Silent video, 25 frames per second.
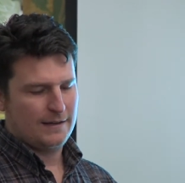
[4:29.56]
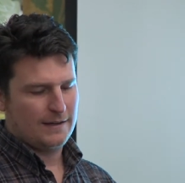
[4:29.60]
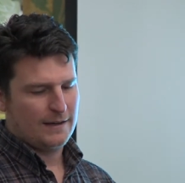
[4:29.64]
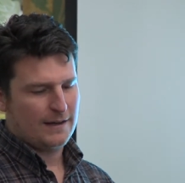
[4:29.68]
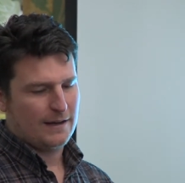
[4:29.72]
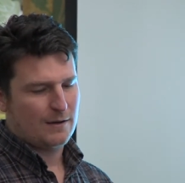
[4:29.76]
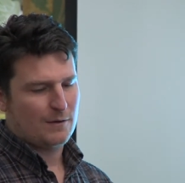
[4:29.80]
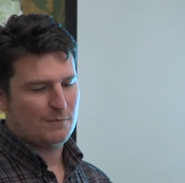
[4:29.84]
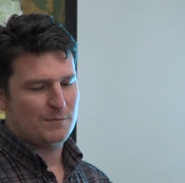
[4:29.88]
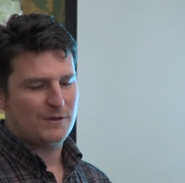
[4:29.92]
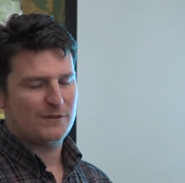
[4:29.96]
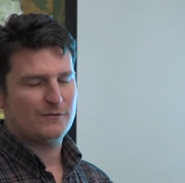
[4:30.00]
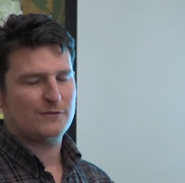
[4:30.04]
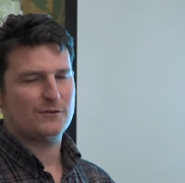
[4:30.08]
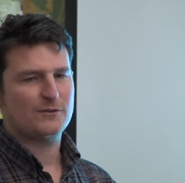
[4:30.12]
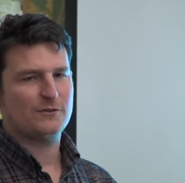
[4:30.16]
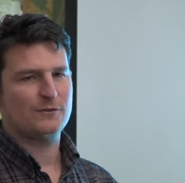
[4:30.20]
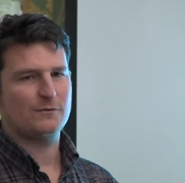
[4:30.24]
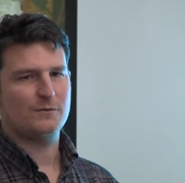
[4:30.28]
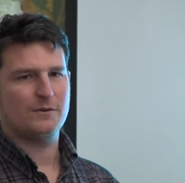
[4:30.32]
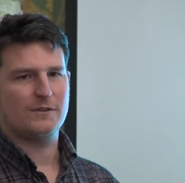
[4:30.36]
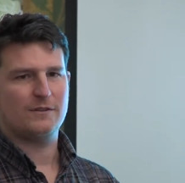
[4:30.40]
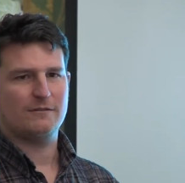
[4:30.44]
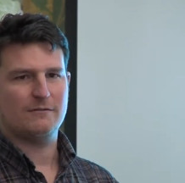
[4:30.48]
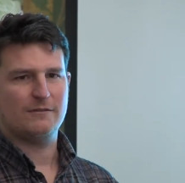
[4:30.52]
I'm never
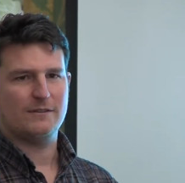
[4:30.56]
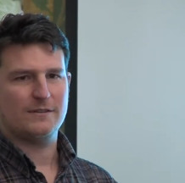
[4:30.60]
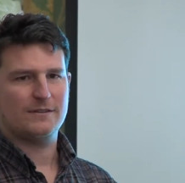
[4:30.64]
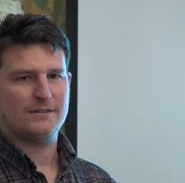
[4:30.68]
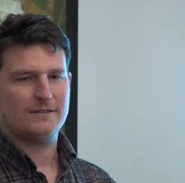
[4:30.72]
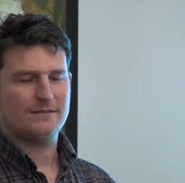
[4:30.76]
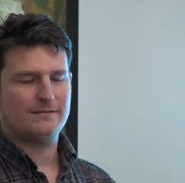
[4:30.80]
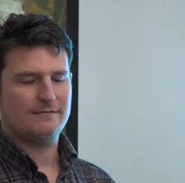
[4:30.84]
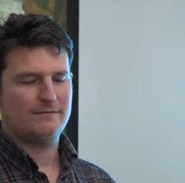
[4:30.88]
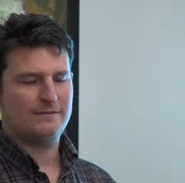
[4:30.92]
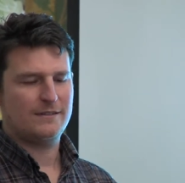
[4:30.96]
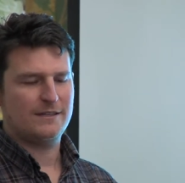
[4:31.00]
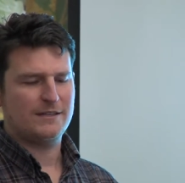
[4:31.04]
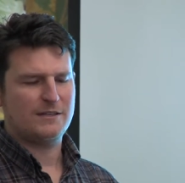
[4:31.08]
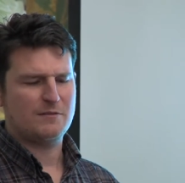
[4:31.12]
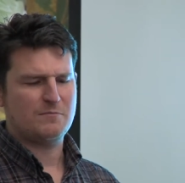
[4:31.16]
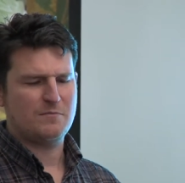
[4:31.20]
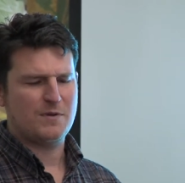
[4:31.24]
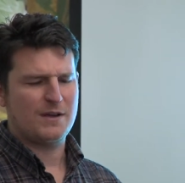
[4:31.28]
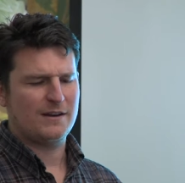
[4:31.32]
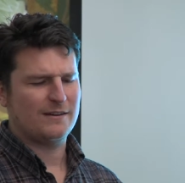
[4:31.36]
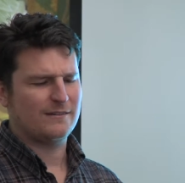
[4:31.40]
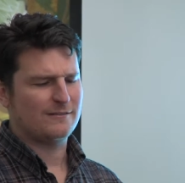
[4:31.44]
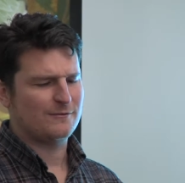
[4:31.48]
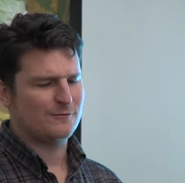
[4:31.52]
sure whether it's
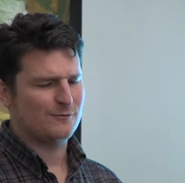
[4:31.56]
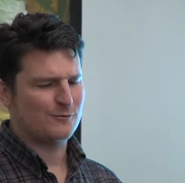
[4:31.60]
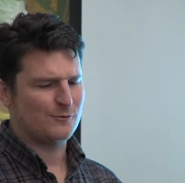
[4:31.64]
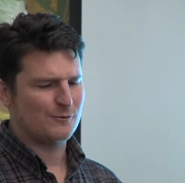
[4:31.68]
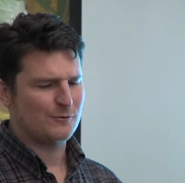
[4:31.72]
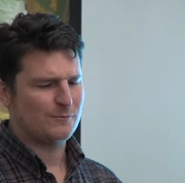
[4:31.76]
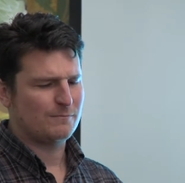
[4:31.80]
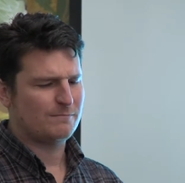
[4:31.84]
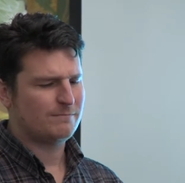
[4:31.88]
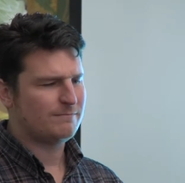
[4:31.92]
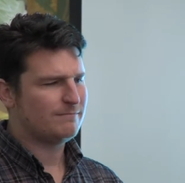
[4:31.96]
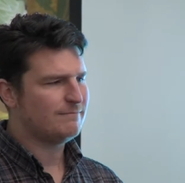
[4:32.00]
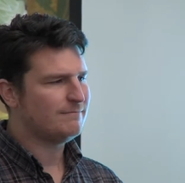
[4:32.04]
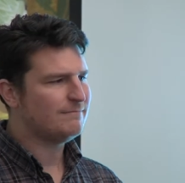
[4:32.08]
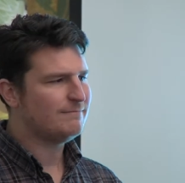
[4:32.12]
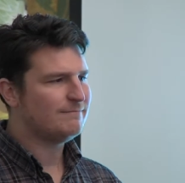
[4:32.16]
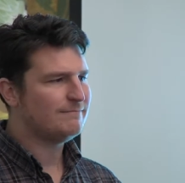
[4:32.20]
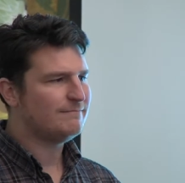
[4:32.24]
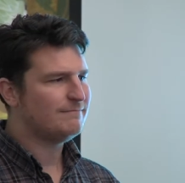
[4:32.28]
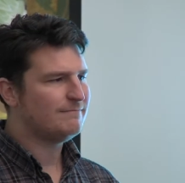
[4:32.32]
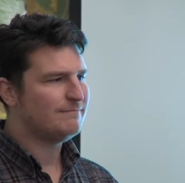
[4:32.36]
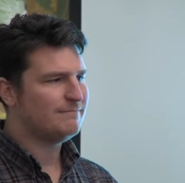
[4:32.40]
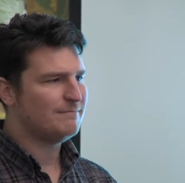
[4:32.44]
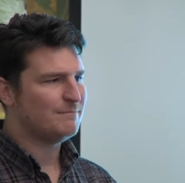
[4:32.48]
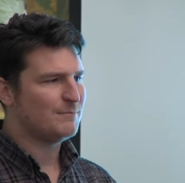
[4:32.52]
Didymella or
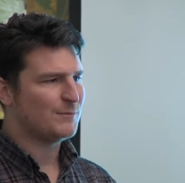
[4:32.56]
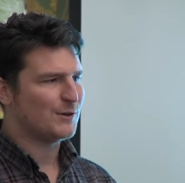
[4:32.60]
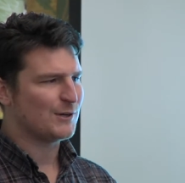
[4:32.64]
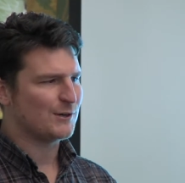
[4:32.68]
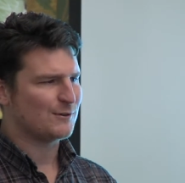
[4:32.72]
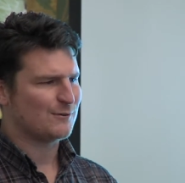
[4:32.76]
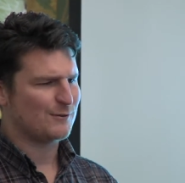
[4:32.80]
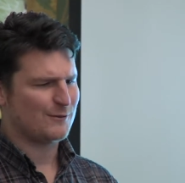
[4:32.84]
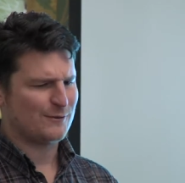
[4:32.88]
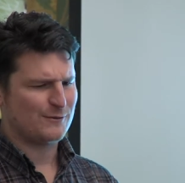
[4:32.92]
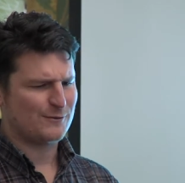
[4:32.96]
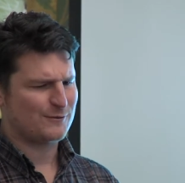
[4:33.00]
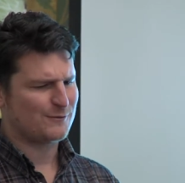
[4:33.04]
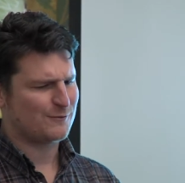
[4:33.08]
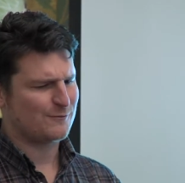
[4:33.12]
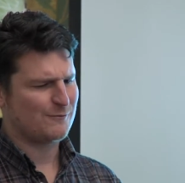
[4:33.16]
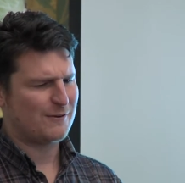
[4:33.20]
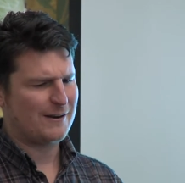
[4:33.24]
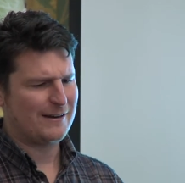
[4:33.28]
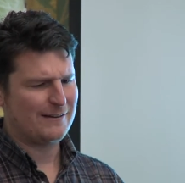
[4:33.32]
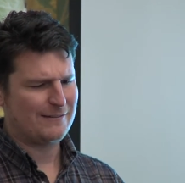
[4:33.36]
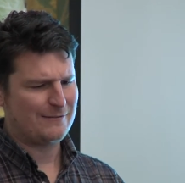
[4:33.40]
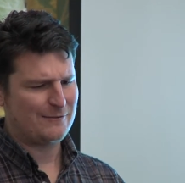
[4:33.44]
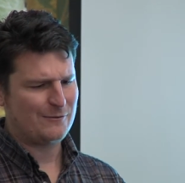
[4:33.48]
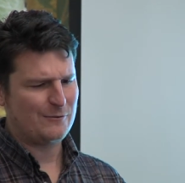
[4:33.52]

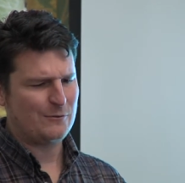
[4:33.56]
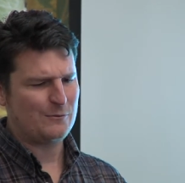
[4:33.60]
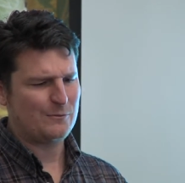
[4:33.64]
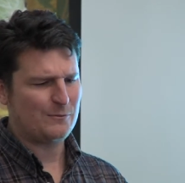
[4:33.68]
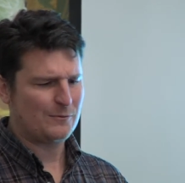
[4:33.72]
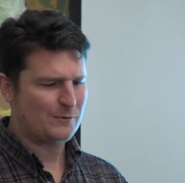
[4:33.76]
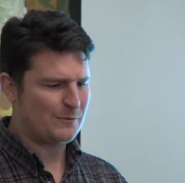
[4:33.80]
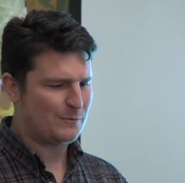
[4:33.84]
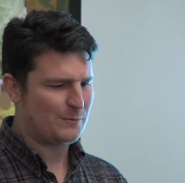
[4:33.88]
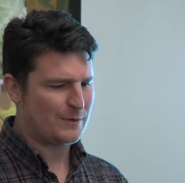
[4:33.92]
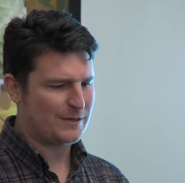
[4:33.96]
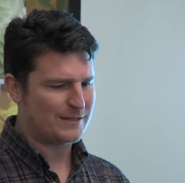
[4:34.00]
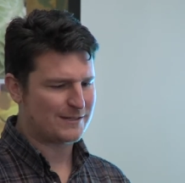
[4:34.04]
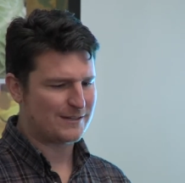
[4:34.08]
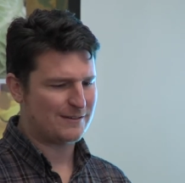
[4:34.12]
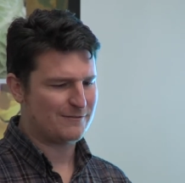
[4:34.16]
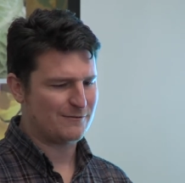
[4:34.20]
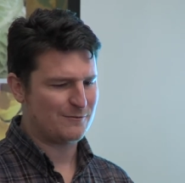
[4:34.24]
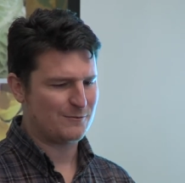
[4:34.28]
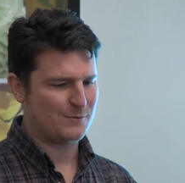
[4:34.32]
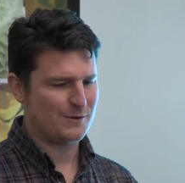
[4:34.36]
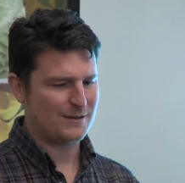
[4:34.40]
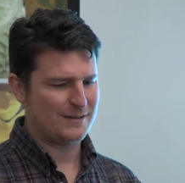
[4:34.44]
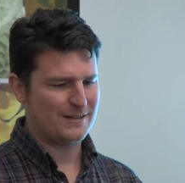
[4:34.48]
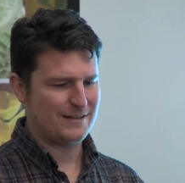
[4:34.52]
Microcerella or
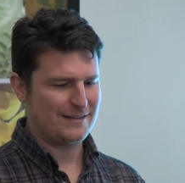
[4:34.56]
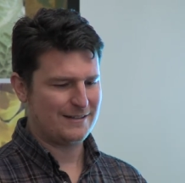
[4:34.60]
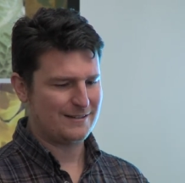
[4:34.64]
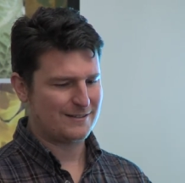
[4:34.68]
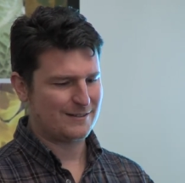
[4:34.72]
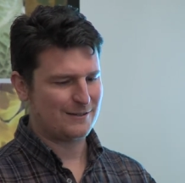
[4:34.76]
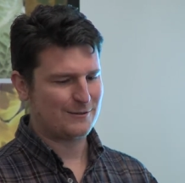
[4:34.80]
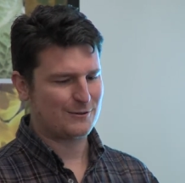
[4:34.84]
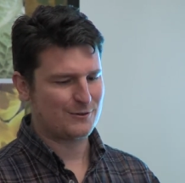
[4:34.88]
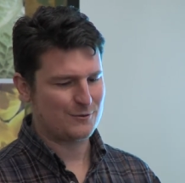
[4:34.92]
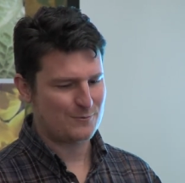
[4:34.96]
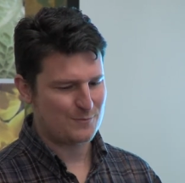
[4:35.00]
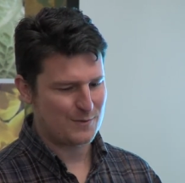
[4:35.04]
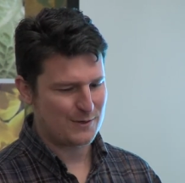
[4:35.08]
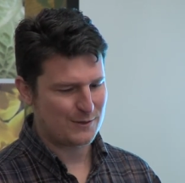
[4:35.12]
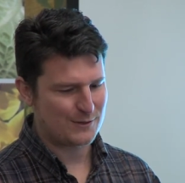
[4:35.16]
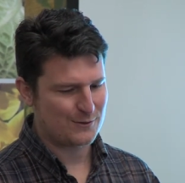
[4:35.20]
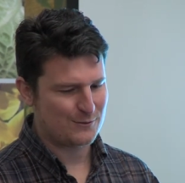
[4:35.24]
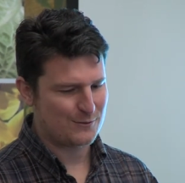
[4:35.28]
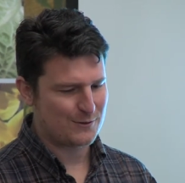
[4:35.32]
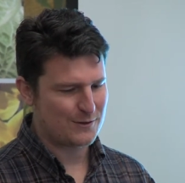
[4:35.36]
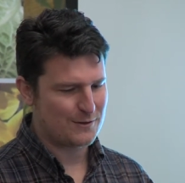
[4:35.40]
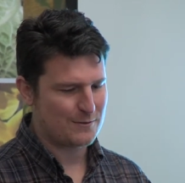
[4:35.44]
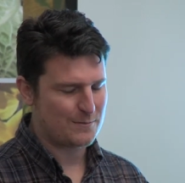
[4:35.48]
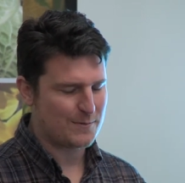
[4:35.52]
whichever one it is I should be
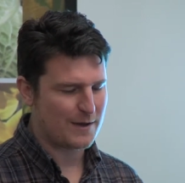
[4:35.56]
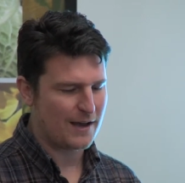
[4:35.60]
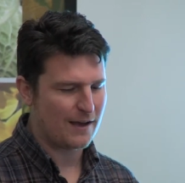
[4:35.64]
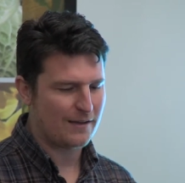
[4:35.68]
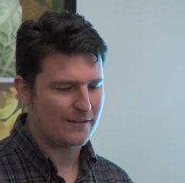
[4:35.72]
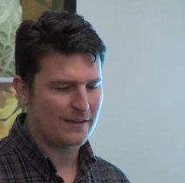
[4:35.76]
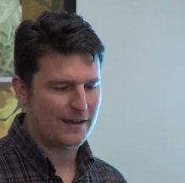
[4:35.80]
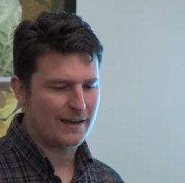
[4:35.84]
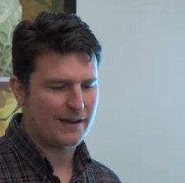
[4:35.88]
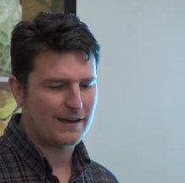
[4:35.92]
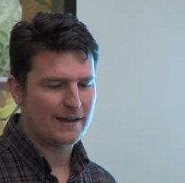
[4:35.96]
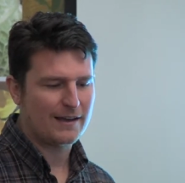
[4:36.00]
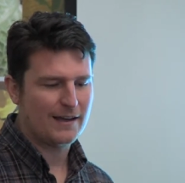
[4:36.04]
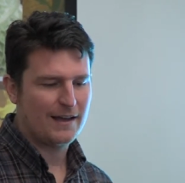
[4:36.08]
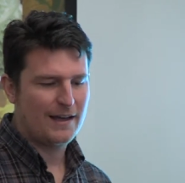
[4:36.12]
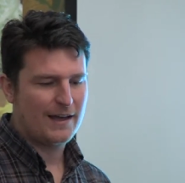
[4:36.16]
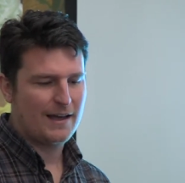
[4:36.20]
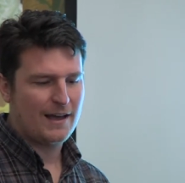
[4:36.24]
talking about there.